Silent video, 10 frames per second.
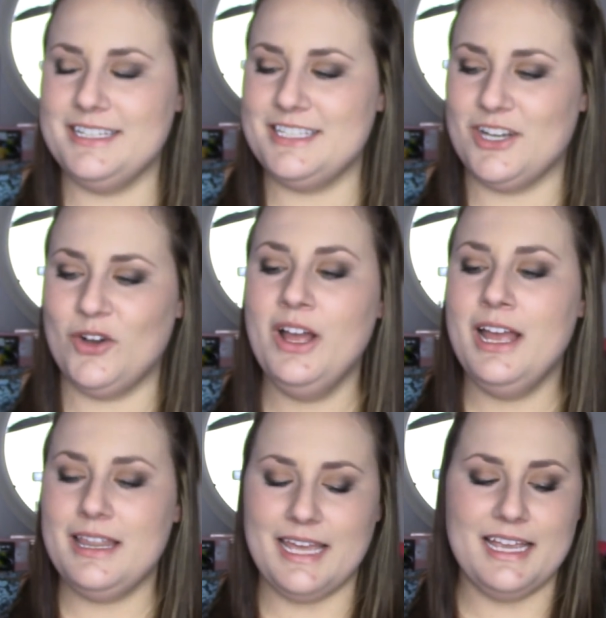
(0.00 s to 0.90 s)
so
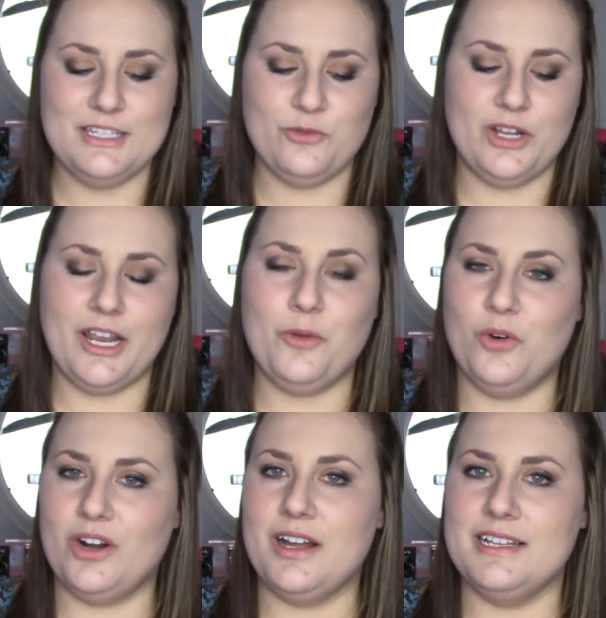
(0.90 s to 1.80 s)
that is what I
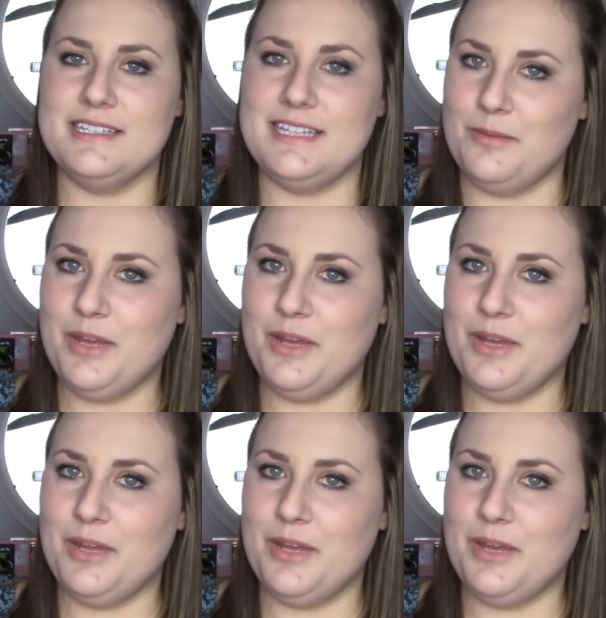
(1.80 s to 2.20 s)
wore on Saint